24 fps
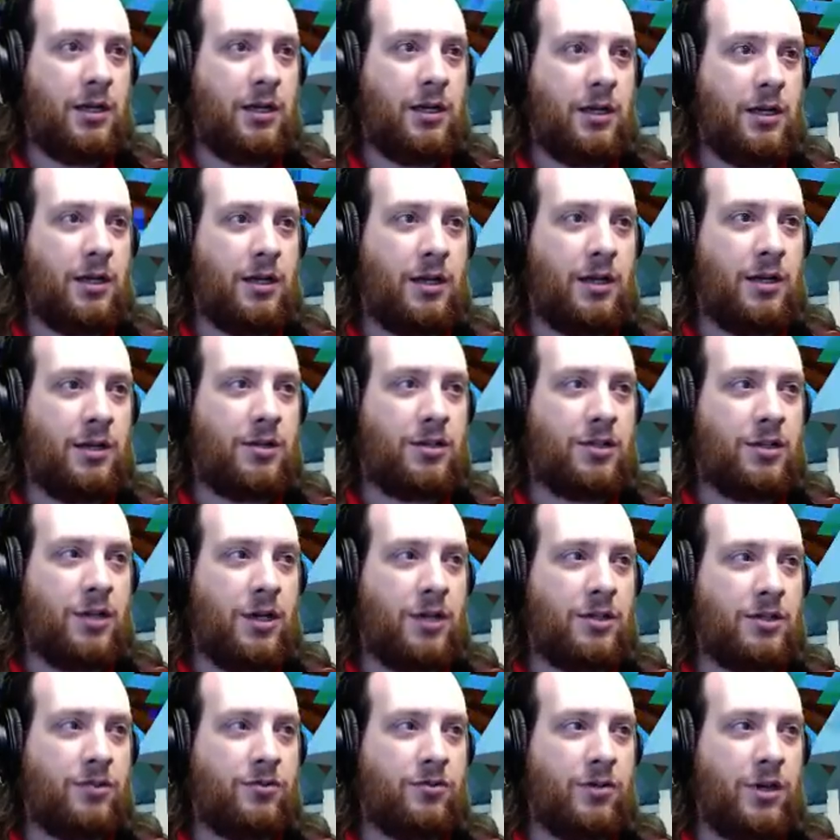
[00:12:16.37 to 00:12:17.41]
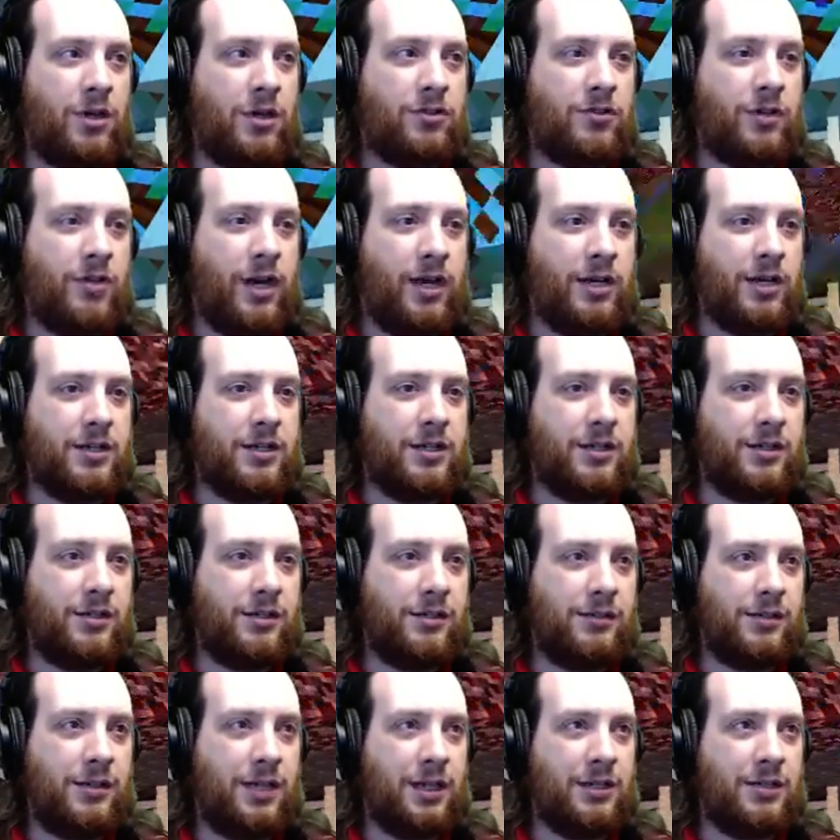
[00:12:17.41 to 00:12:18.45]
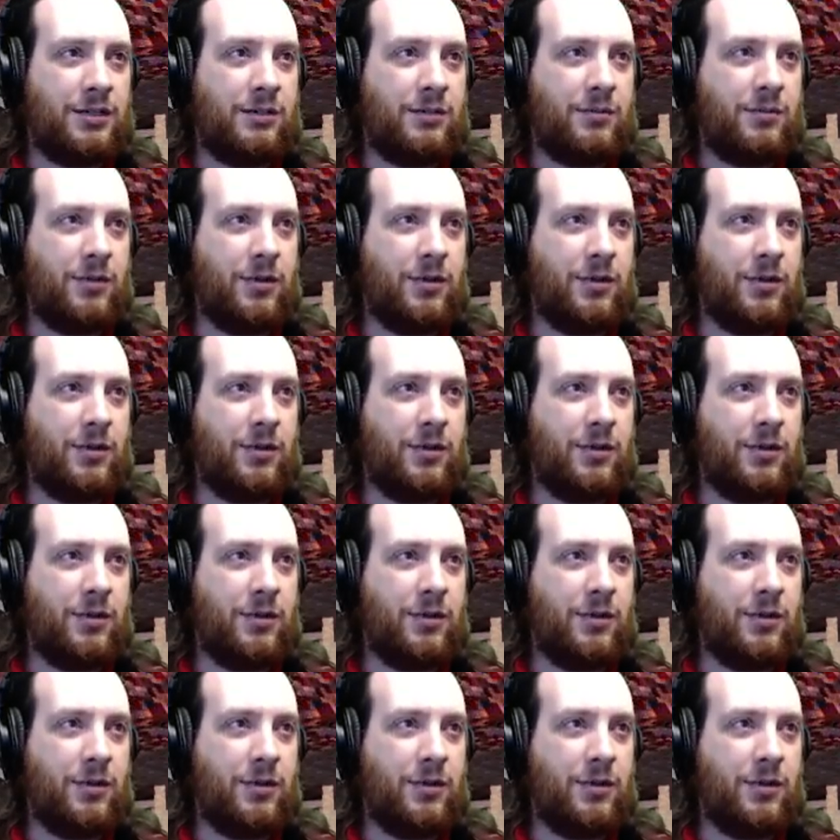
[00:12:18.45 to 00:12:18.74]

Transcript: A treant, as you put it.